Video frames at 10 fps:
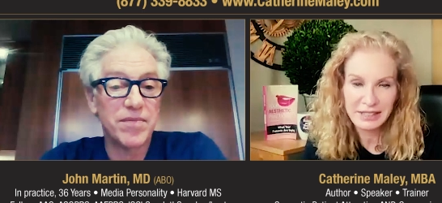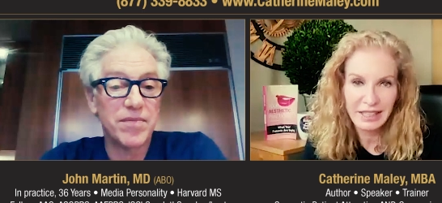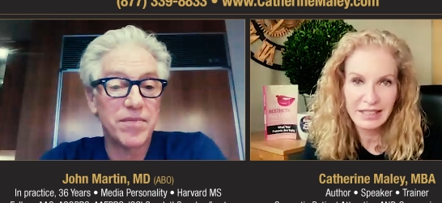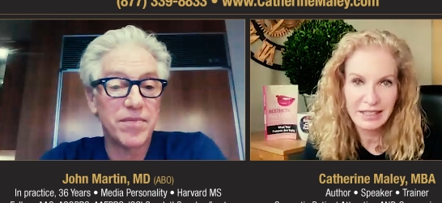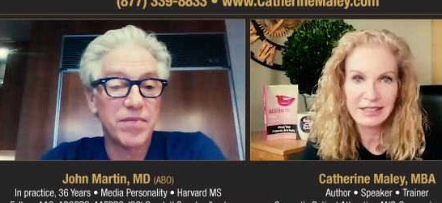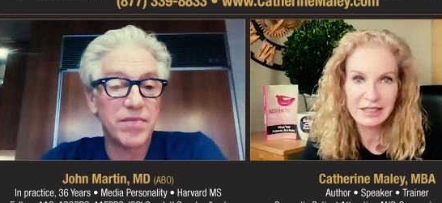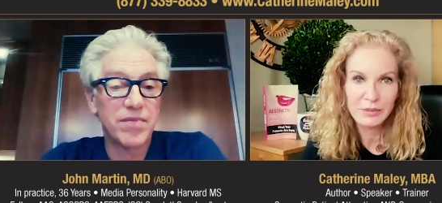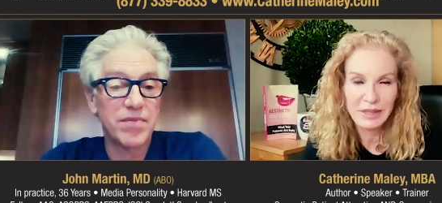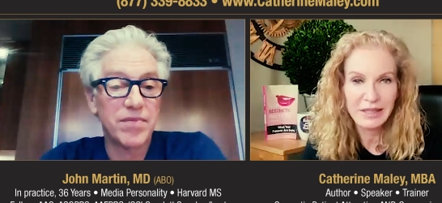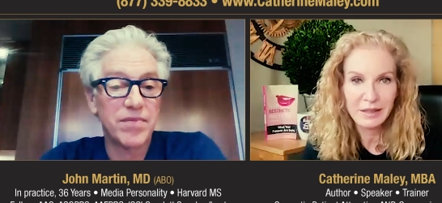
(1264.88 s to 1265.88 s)
Speaker 1: it's kind of nice to
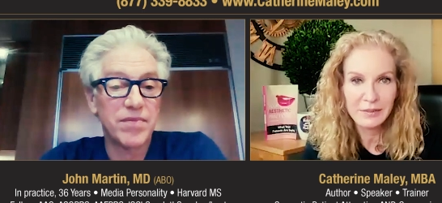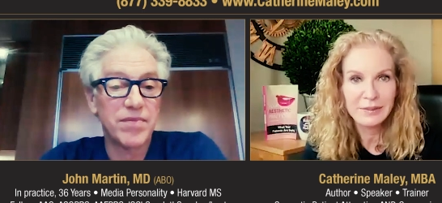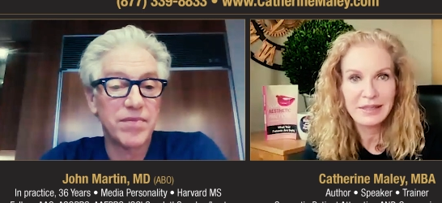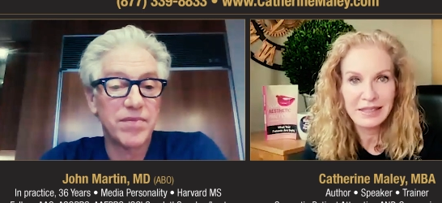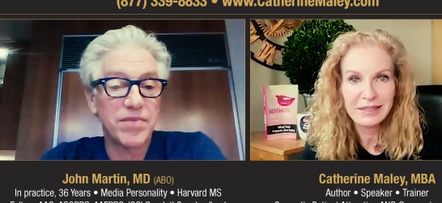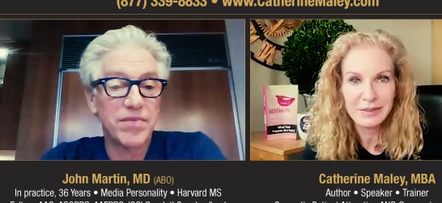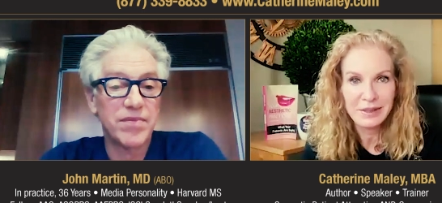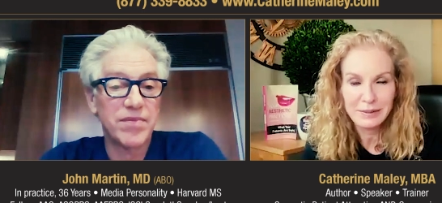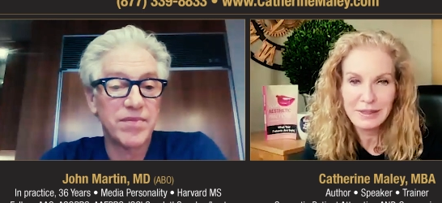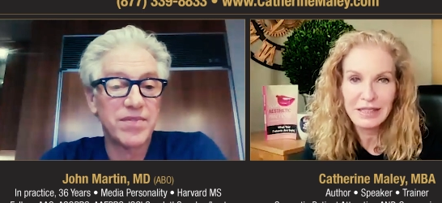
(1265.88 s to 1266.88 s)
break it up a bit,
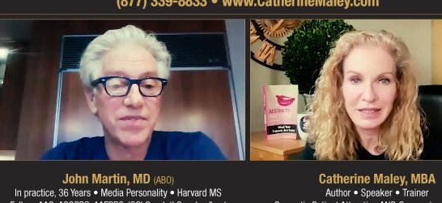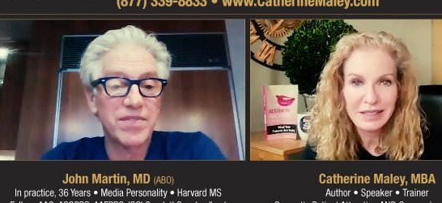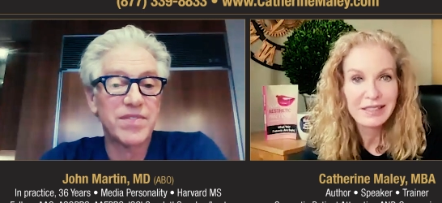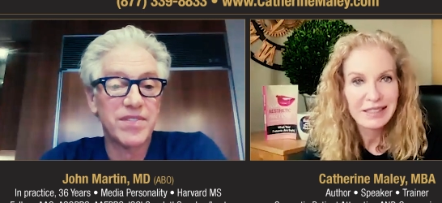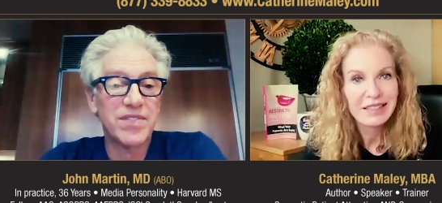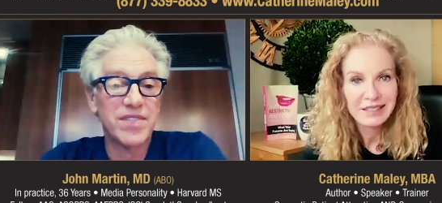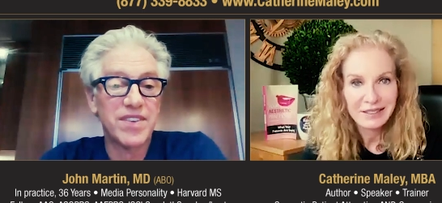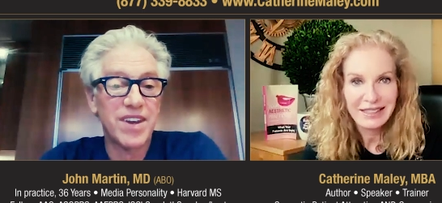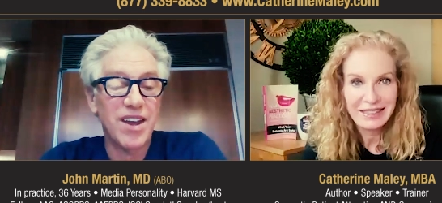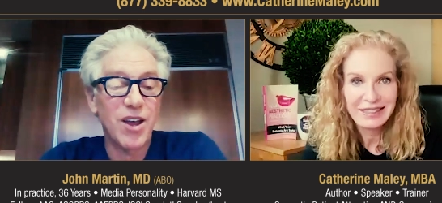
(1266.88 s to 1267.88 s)
probably,
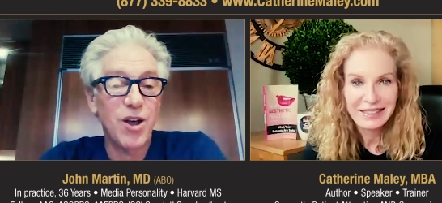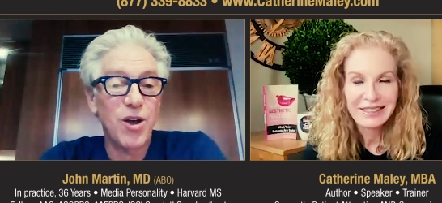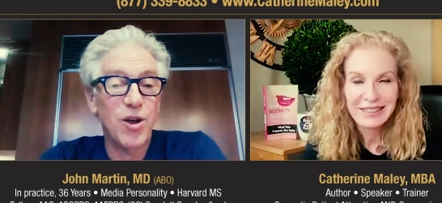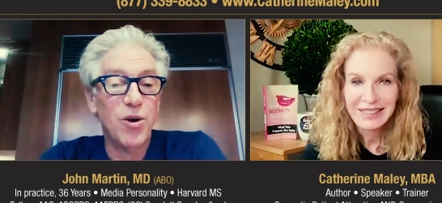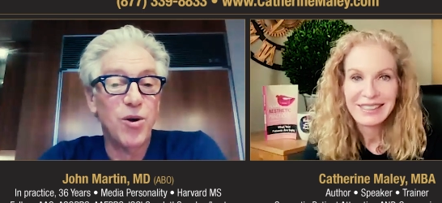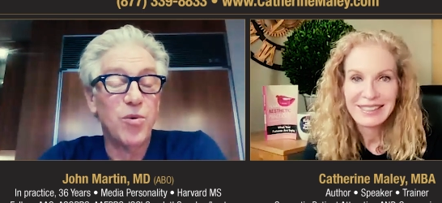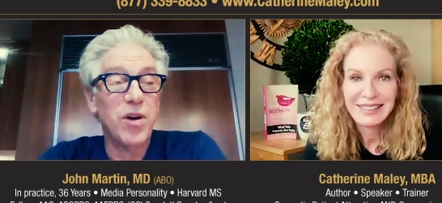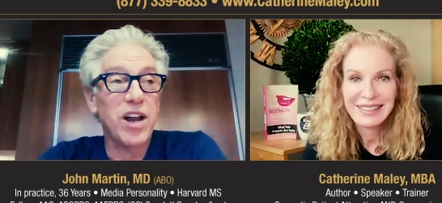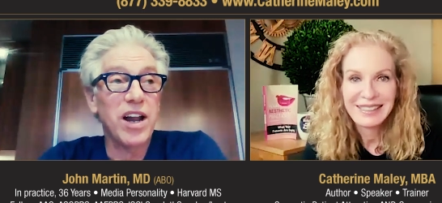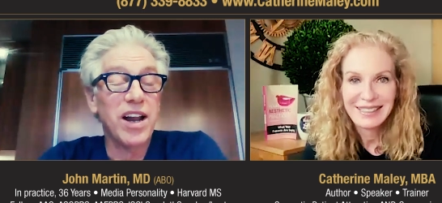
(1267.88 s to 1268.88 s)
right?
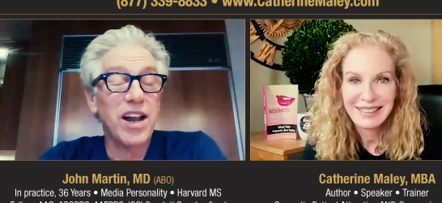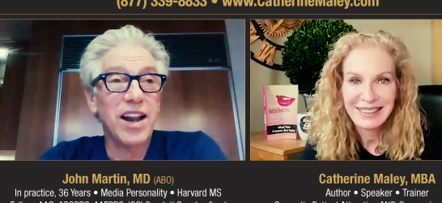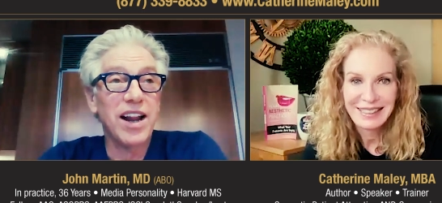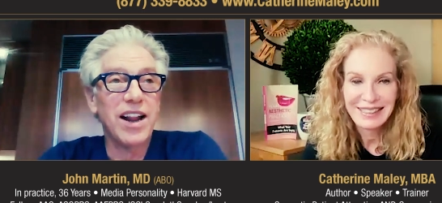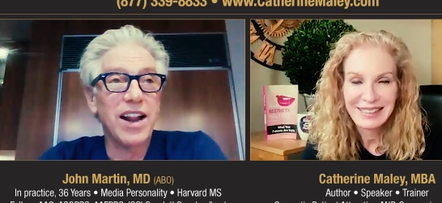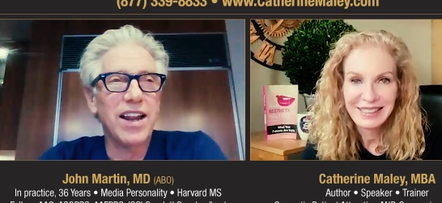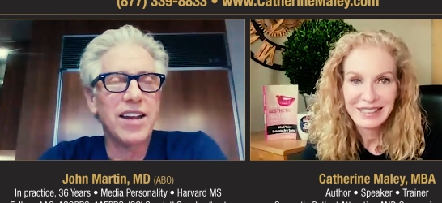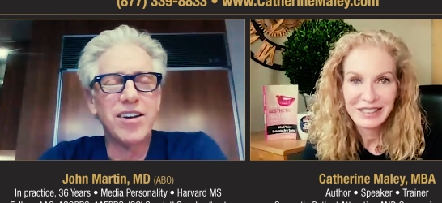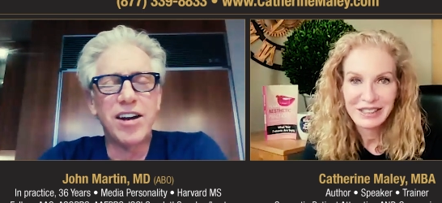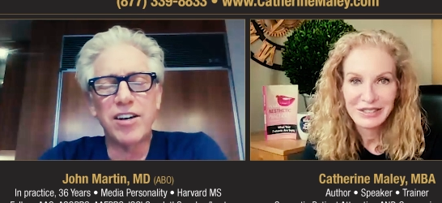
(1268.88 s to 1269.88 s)
Speaker 2: Well,
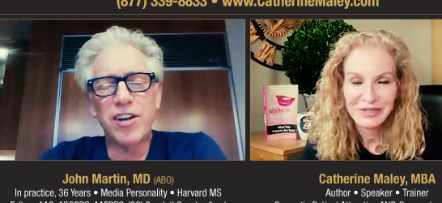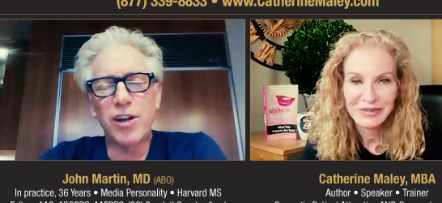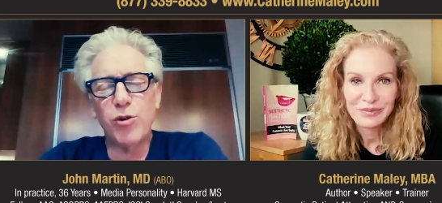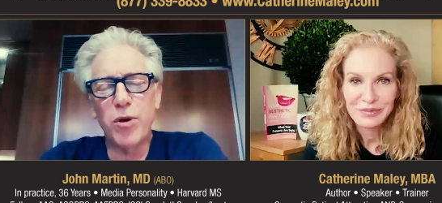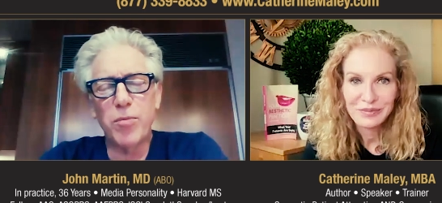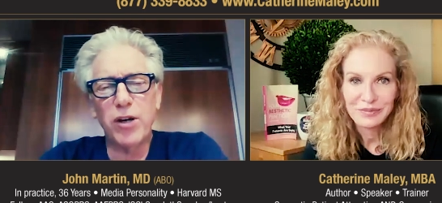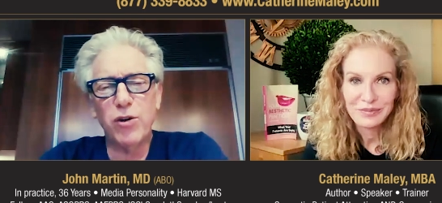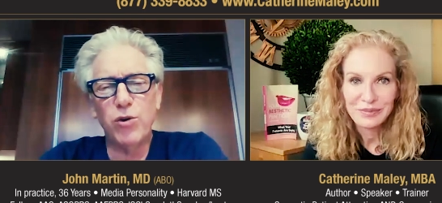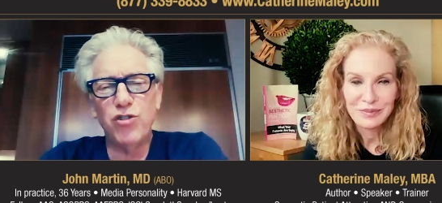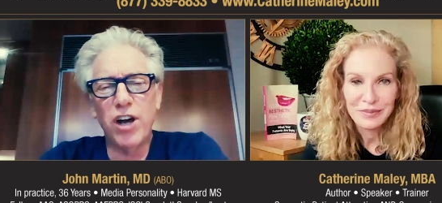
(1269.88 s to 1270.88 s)
did I tell you about my
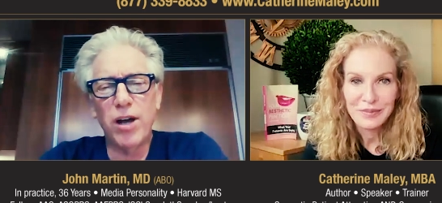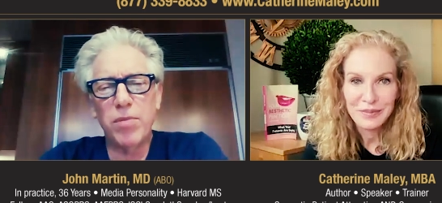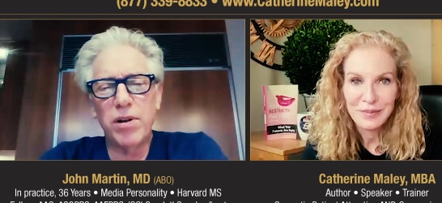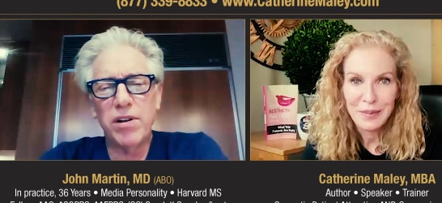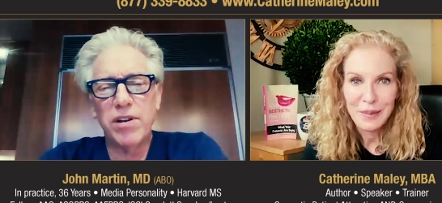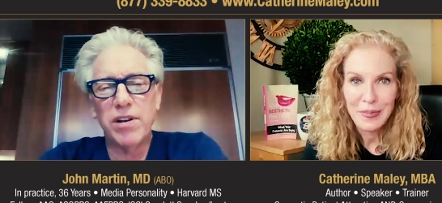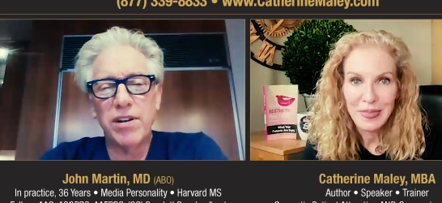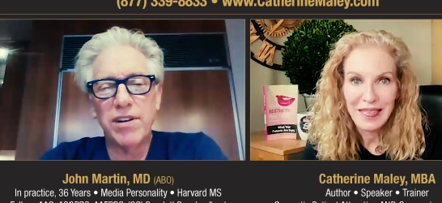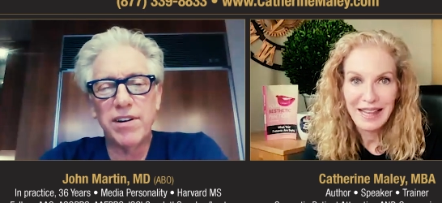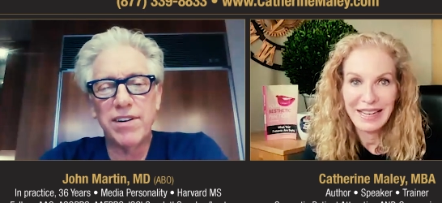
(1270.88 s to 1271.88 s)
new job?
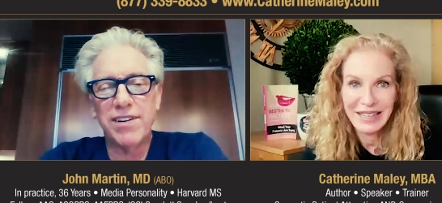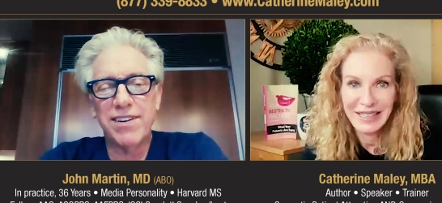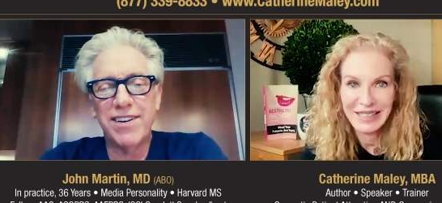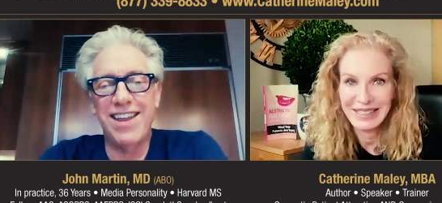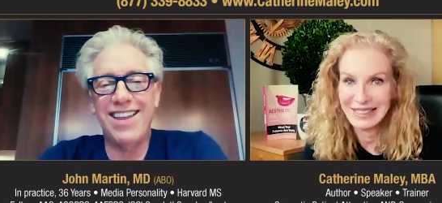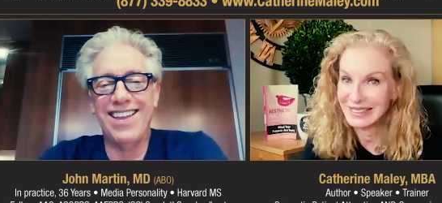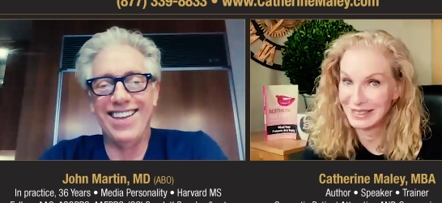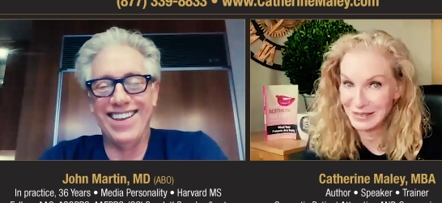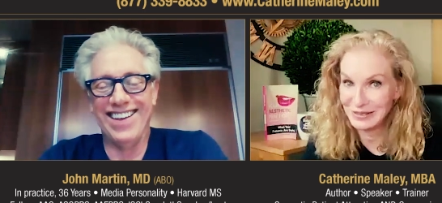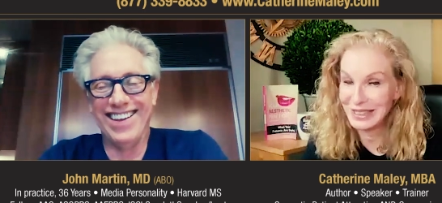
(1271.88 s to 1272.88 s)

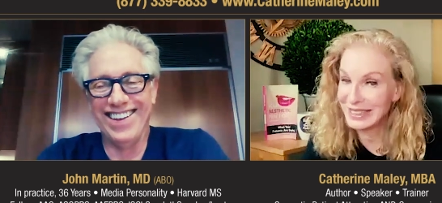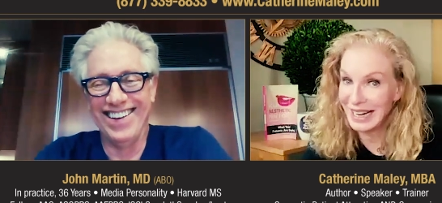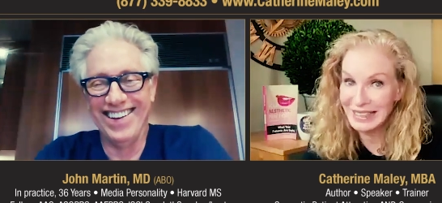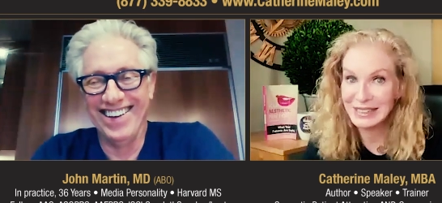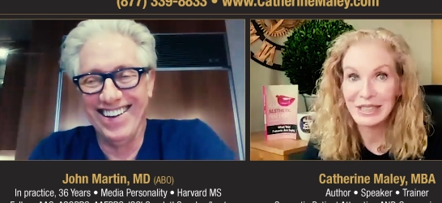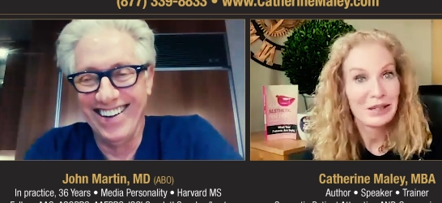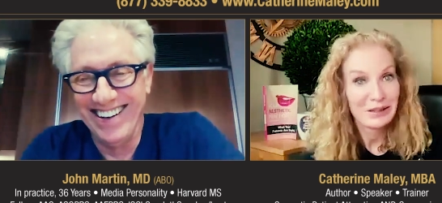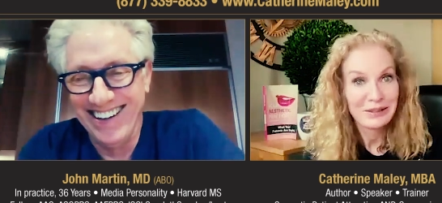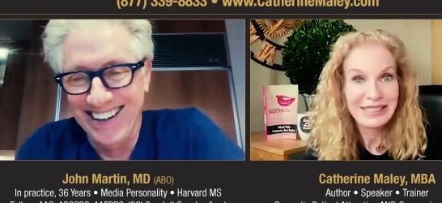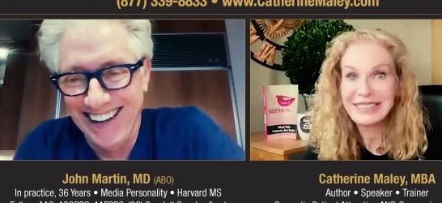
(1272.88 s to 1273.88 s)
I'm
Speaker 1: afraid to ask.
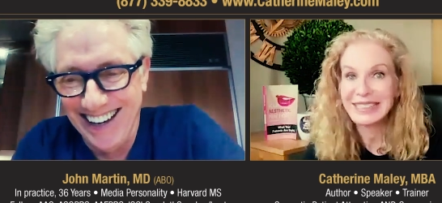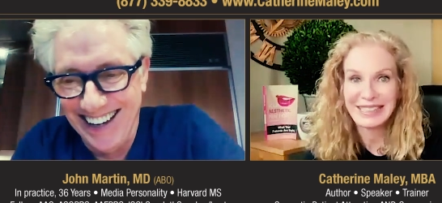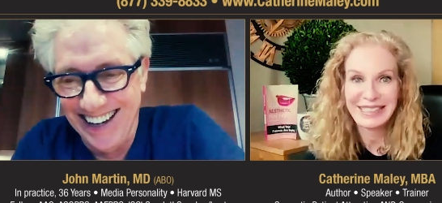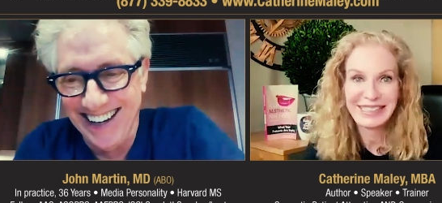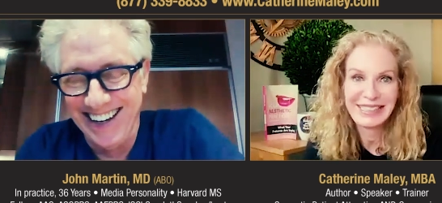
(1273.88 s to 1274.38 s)
What is it?